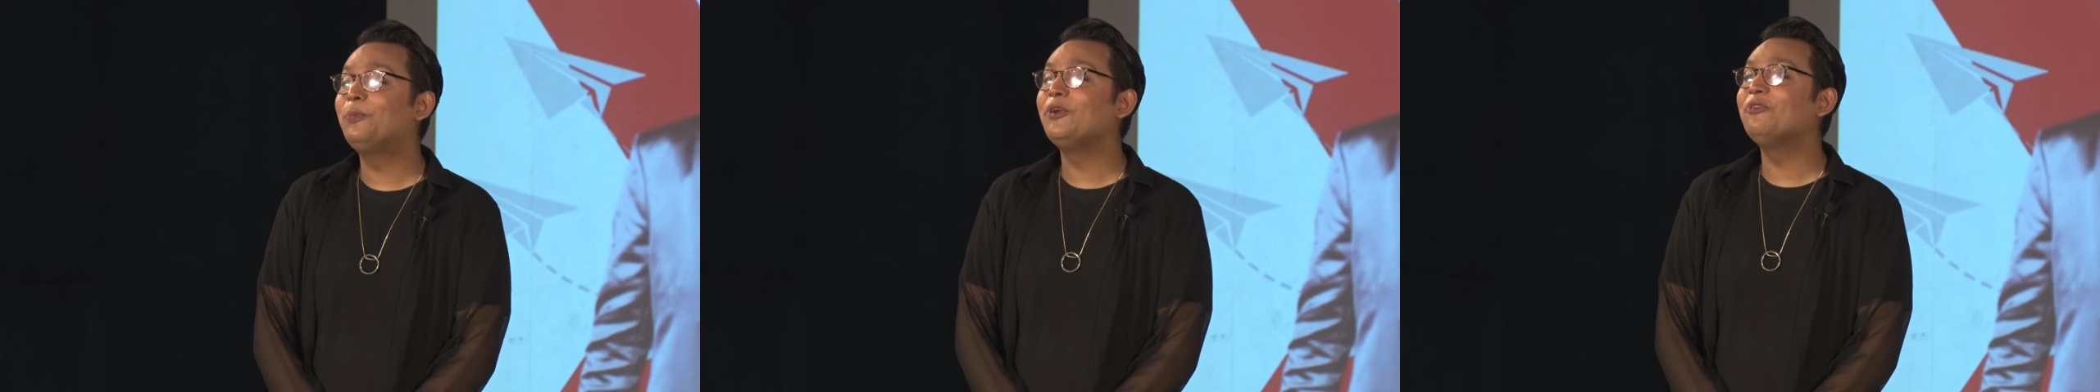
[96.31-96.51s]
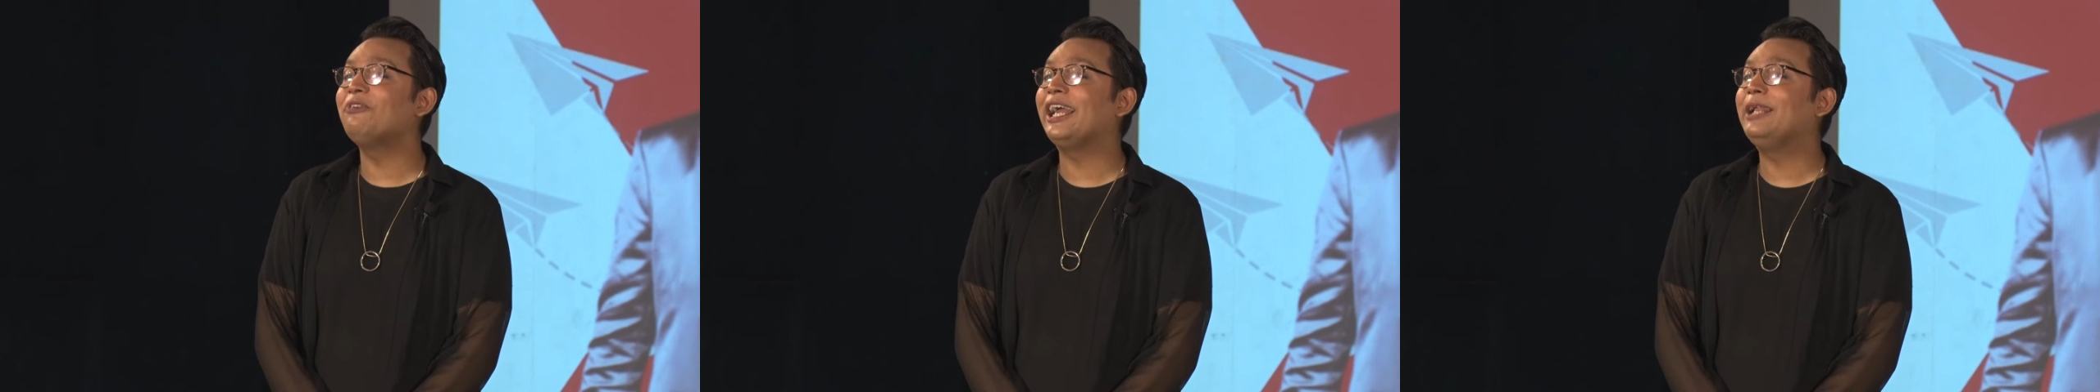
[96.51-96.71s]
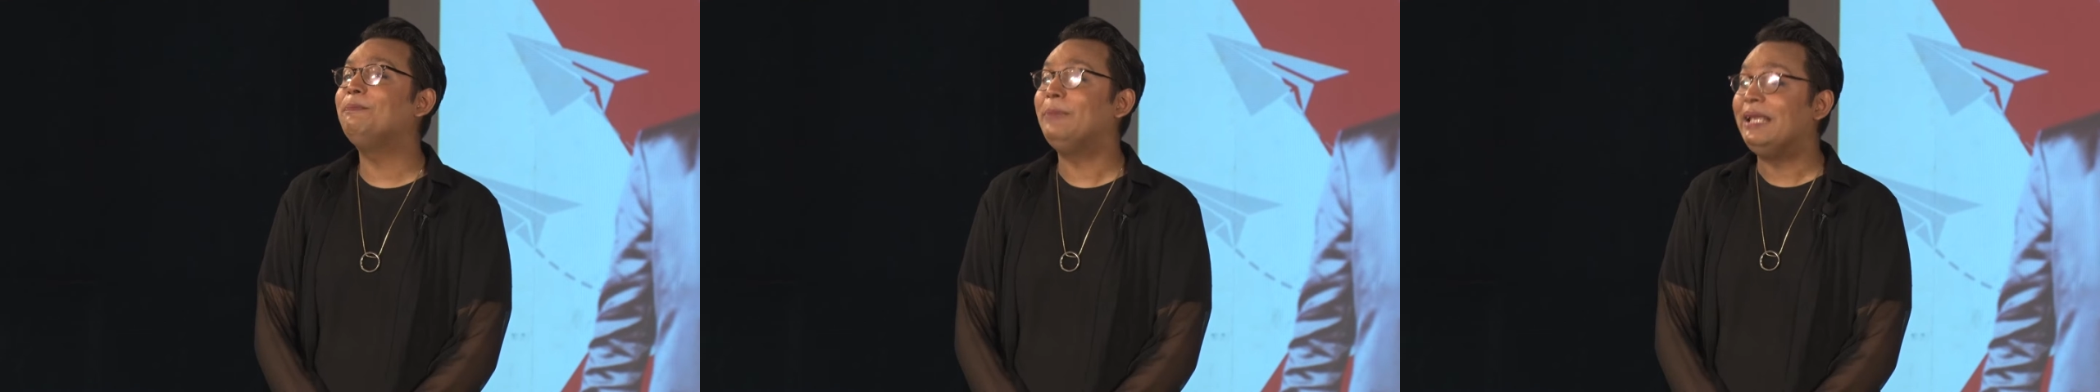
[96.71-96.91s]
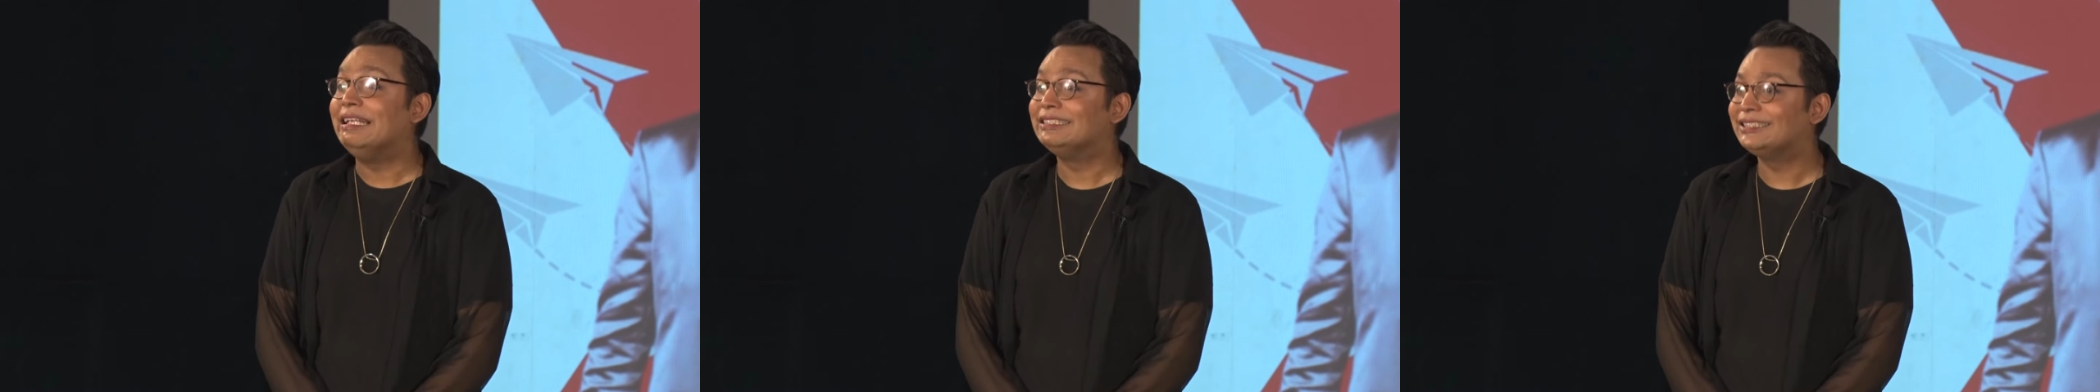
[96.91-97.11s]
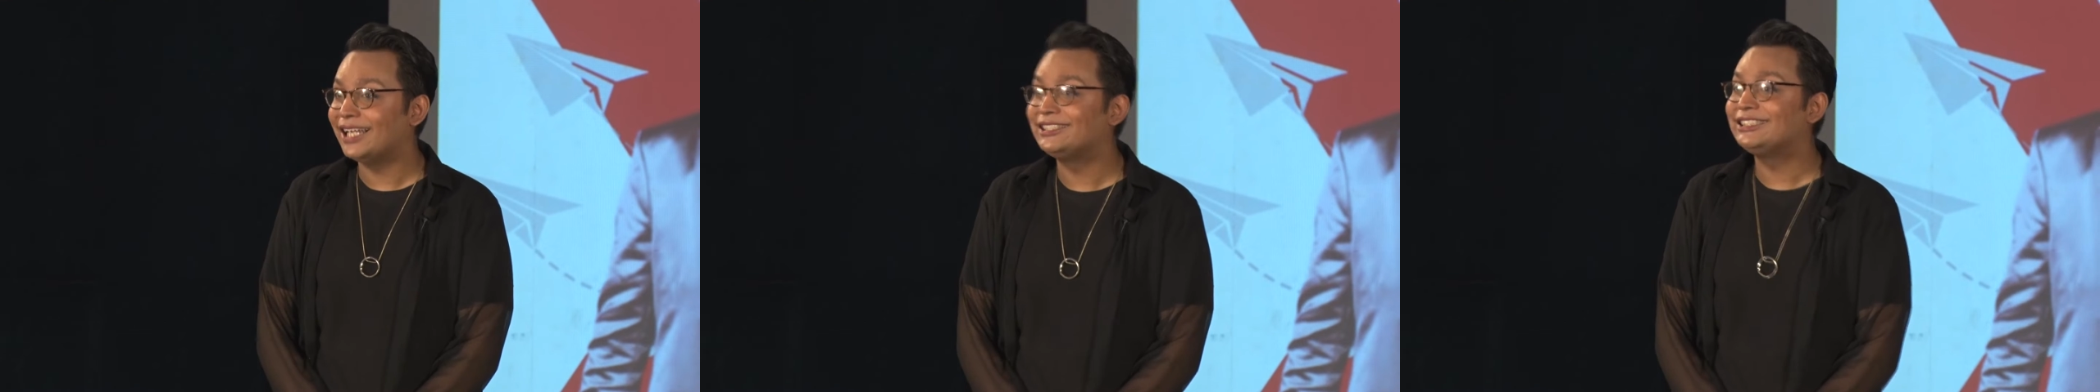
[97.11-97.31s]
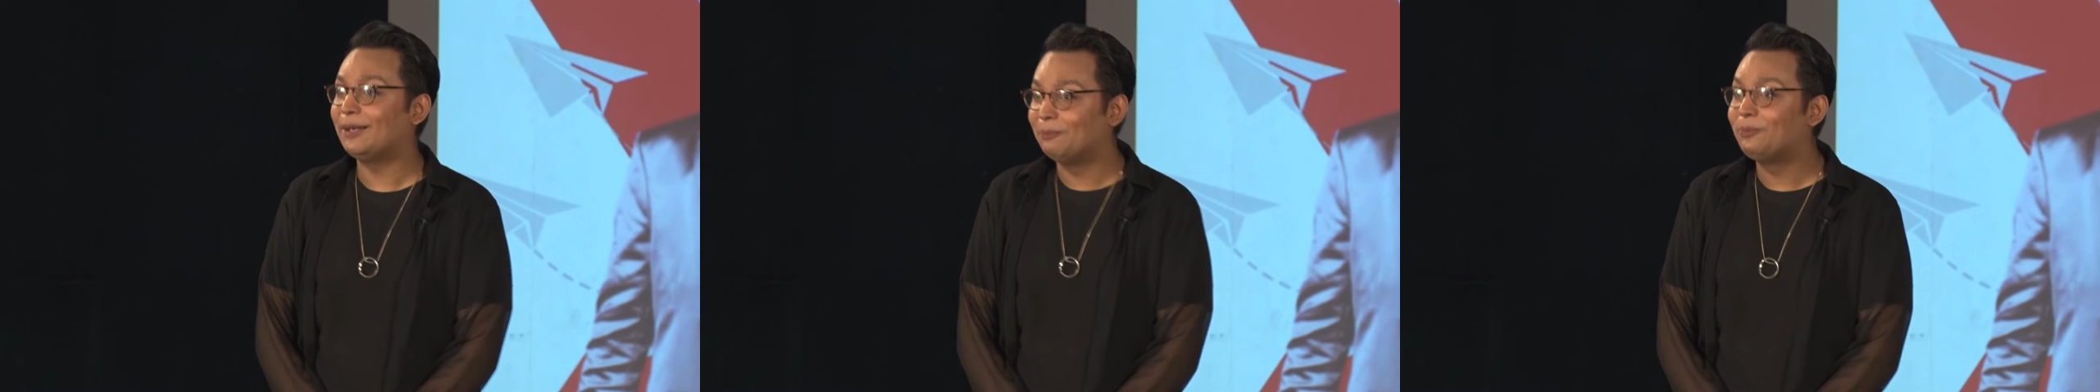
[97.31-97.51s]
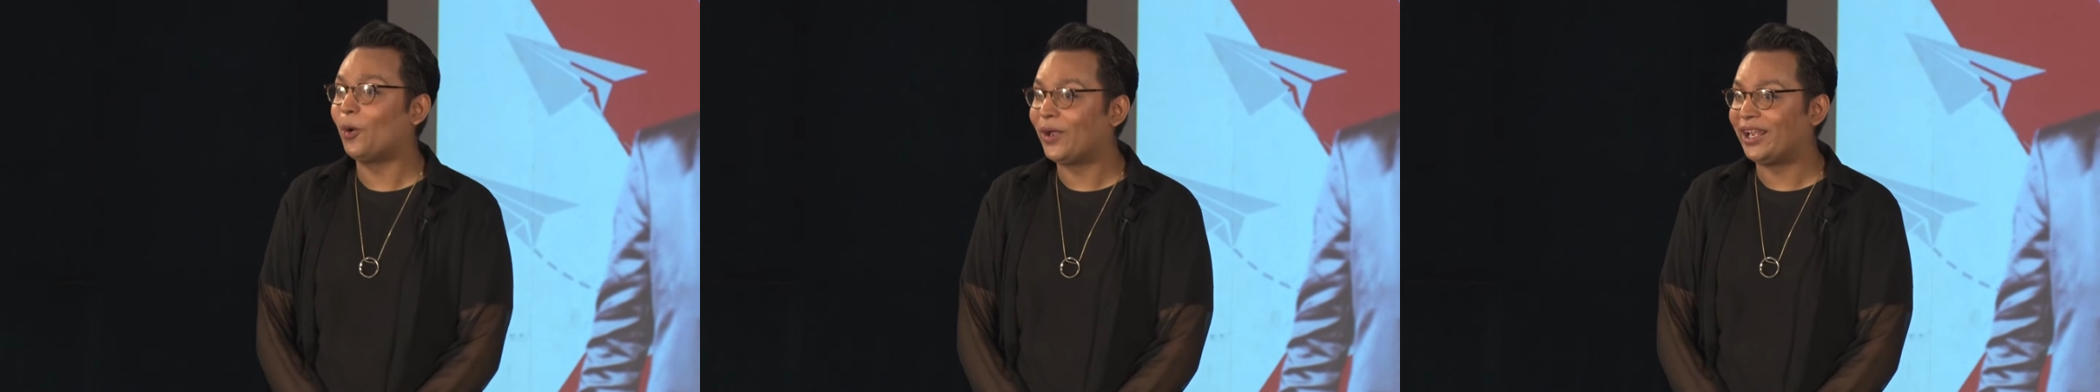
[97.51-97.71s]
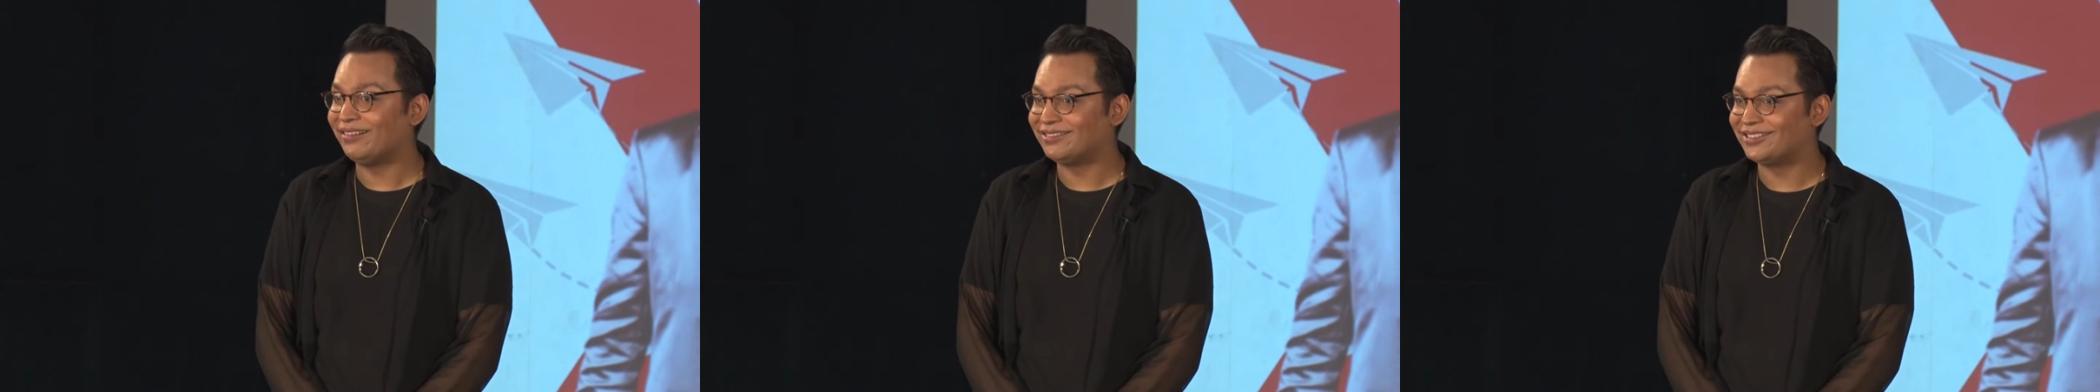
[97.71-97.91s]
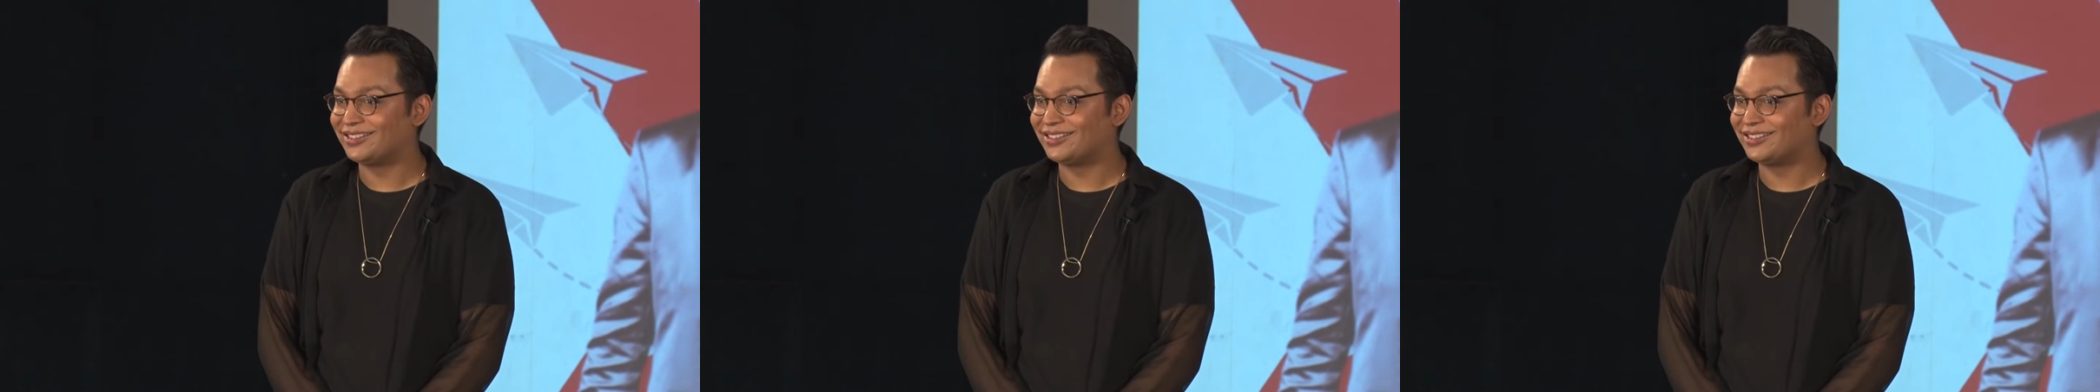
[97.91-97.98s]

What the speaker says: you find peace at some point.